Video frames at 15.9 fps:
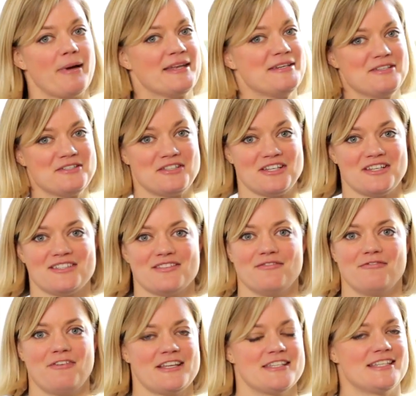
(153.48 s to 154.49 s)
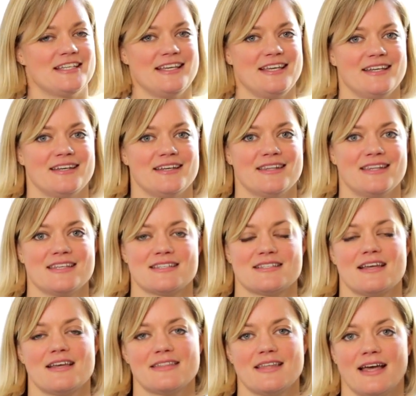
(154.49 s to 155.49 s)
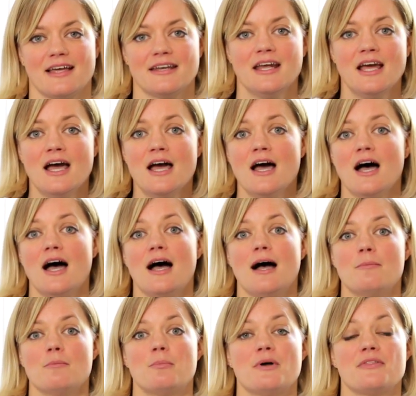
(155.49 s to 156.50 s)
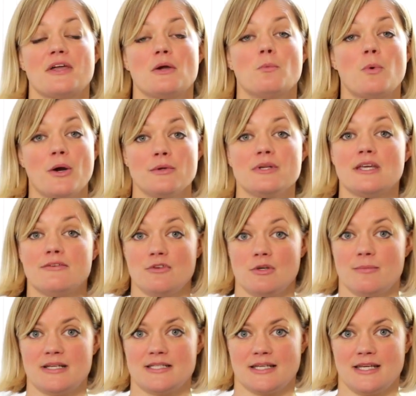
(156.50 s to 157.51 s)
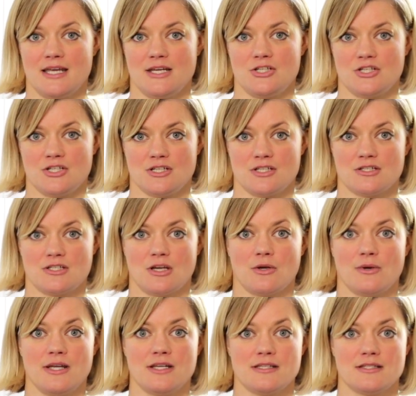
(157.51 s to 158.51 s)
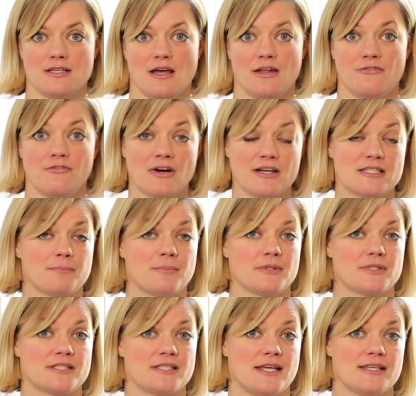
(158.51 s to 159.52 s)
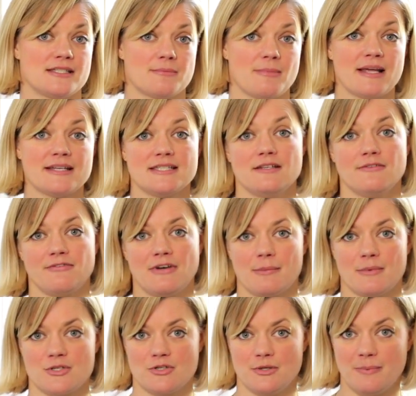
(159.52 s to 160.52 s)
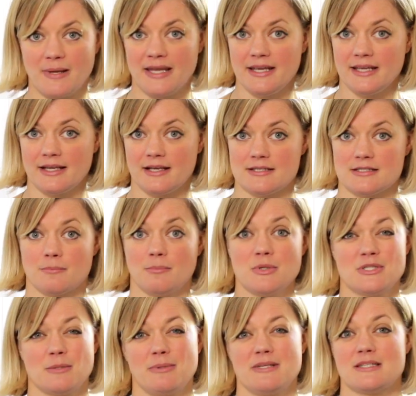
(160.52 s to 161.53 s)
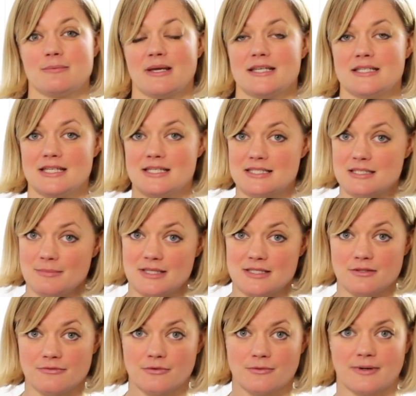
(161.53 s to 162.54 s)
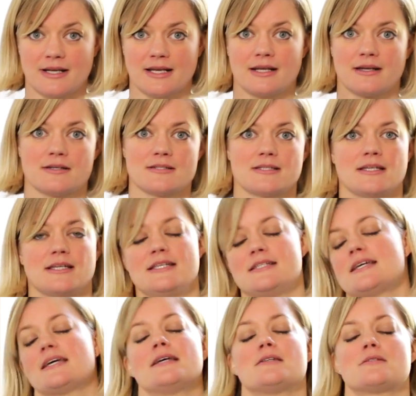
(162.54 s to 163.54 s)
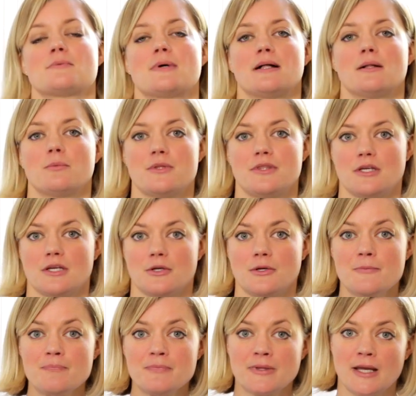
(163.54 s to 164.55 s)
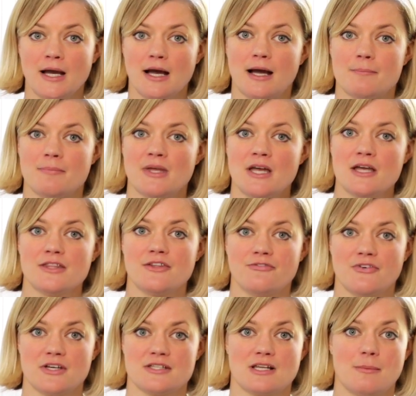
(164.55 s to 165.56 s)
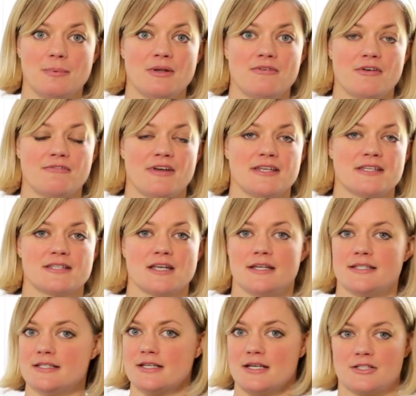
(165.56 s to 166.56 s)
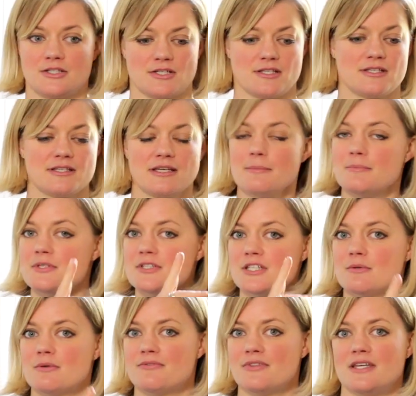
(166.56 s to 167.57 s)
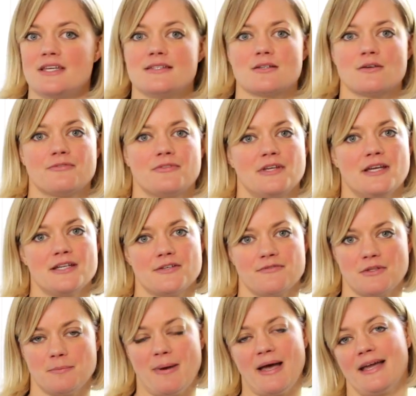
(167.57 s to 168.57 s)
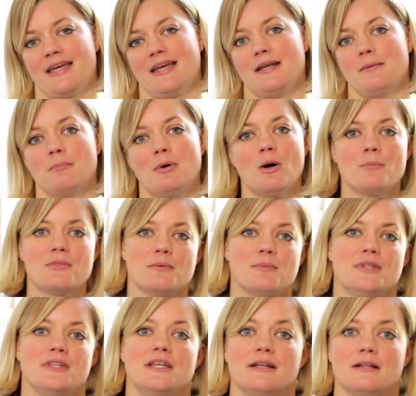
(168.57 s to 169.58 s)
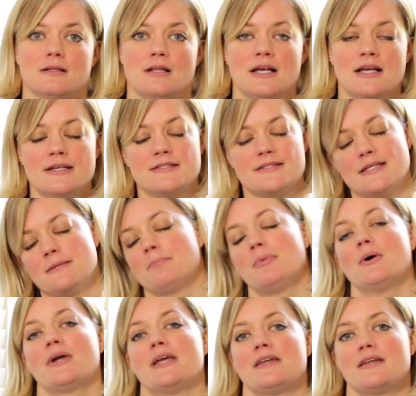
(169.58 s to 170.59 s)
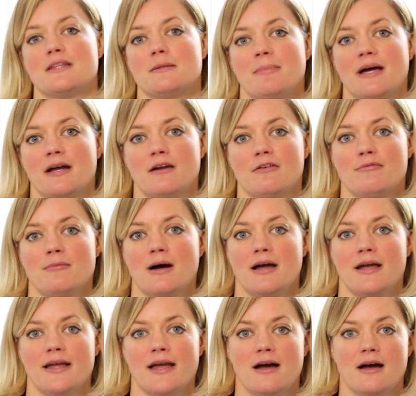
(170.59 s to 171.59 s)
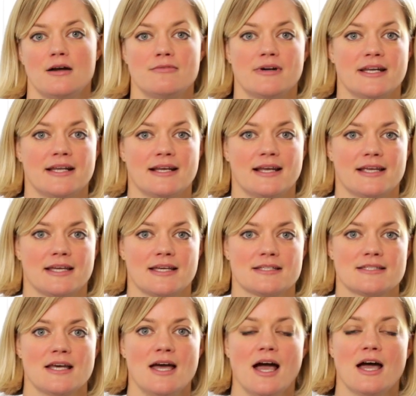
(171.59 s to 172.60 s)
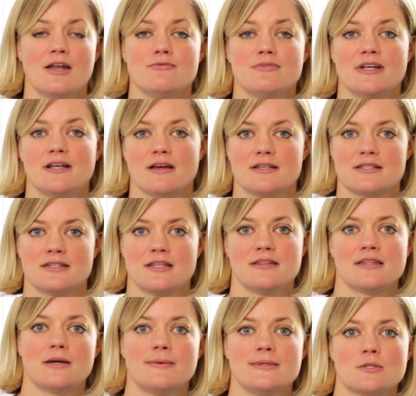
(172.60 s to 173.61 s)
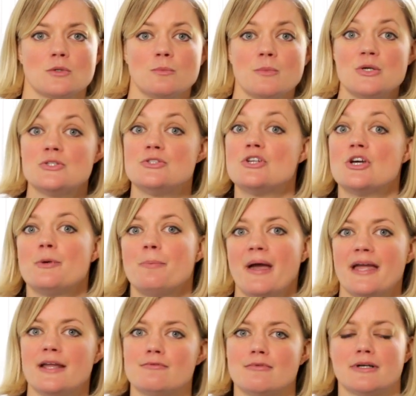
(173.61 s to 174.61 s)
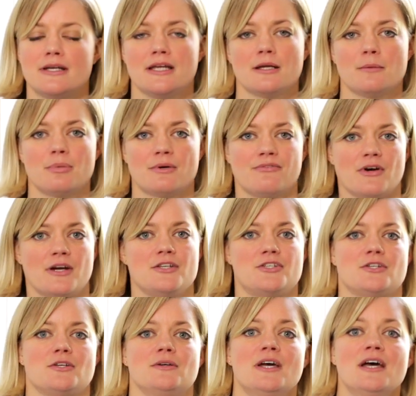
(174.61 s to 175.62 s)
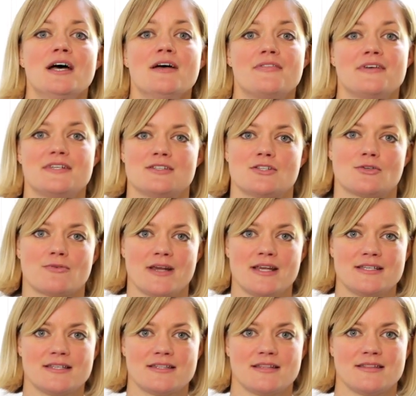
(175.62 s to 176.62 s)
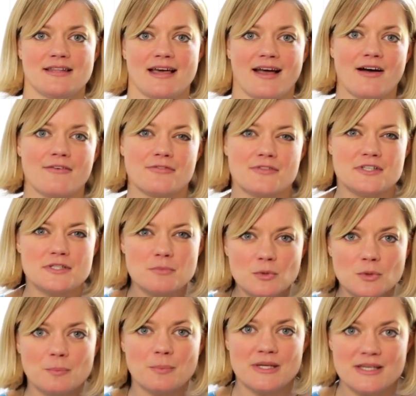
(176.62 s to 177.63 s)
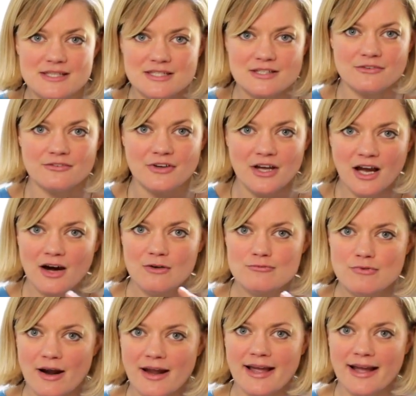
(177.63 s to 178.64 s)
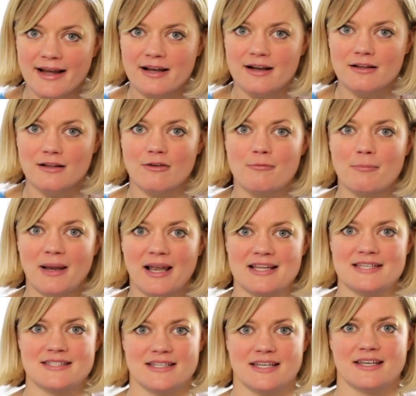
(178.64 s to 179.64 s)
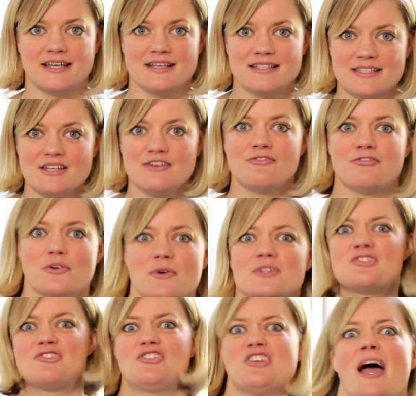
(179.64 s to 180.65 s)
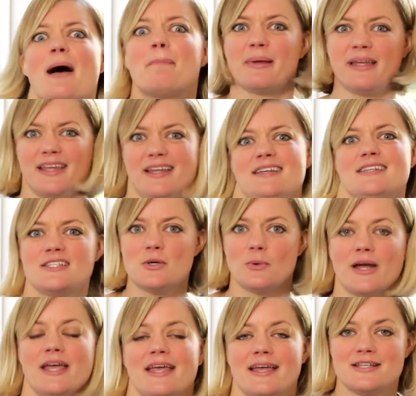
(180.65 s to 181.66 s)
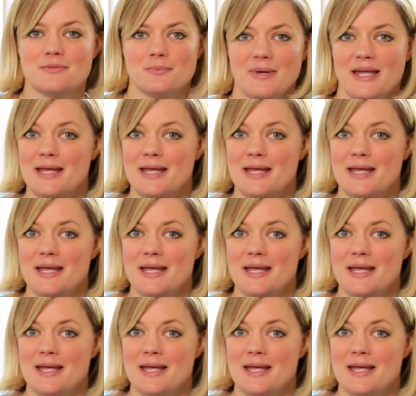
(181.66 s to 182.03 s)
bandages and Vaseline and things like that, but they won't give you medication, so it's advisable to take some anti-inflammatory painkillers and possibly some antihistamines if you're running on a sunny day as well with you. The first couple of events I did, I just snipped two of these off the edge of the packet and popped them in the little zip pocket at the back of my running leggings, and realised that there is almost no pain running can provide you that is greater than that of the small piece of right angle of plastic and tinfoil jabbing into your hip